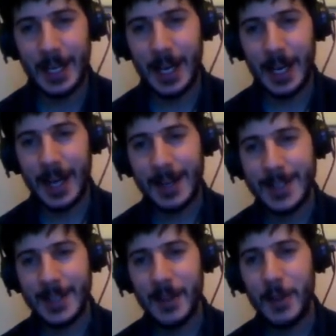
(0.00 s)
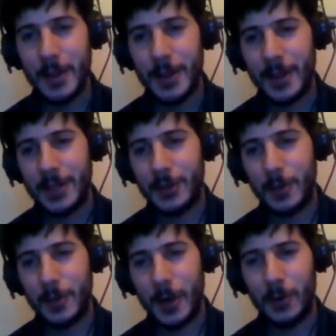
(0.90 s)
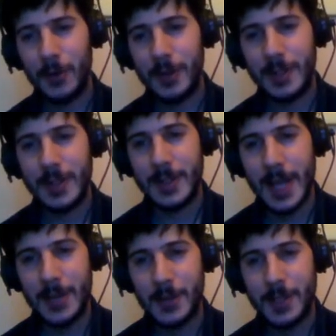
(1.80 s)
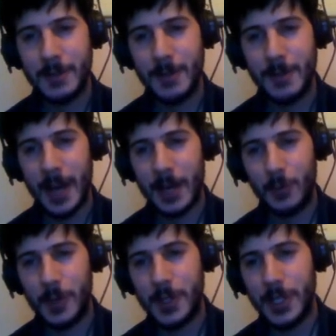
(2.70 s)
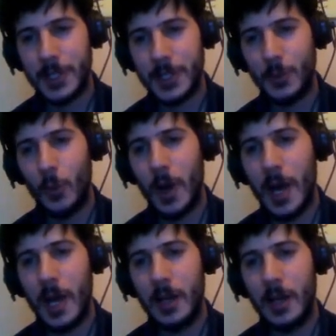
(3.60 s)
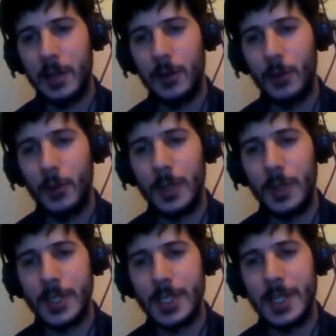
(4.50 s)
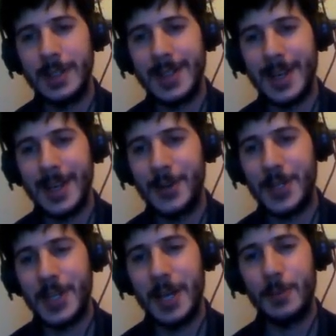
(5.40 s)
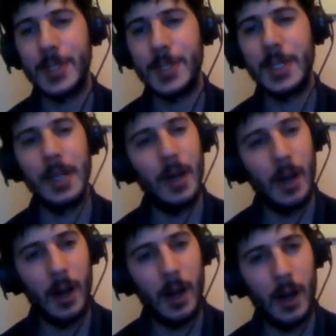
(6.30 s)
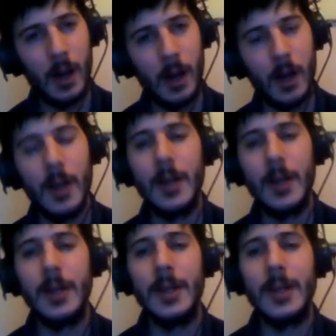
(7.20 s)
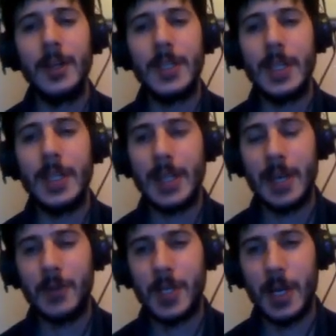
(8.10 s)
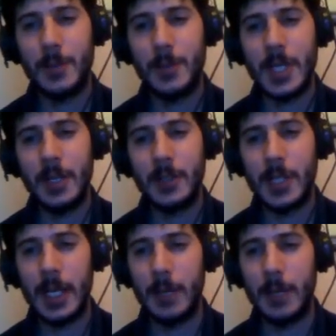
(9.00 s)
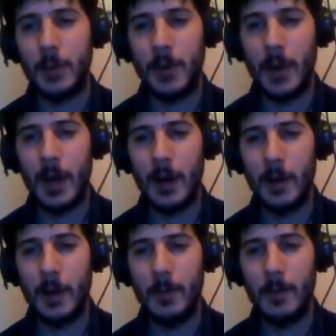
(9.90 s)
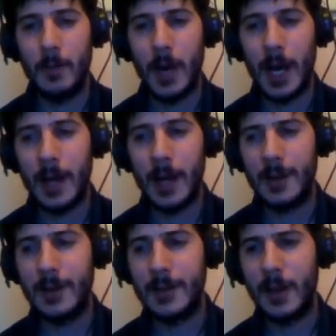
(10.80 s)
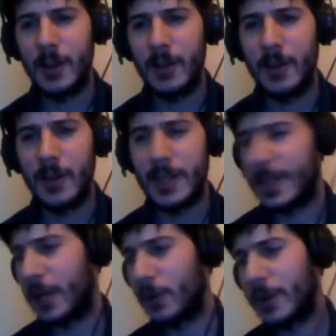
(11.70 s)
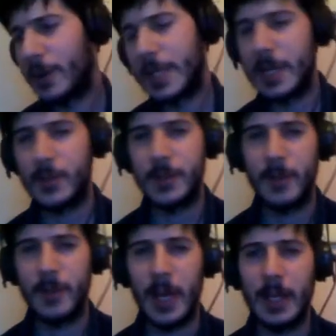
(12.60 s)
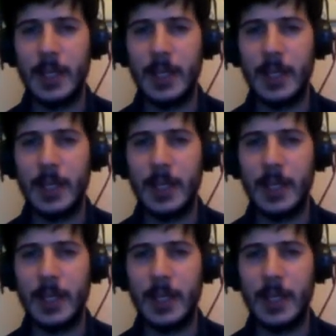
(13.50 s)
And there's another thing they talk about called the Tetris effect, which is where you see the Tetris shapes. You see the Tetris shapes in your sleep, and I don't know. They call it the Tetris effect.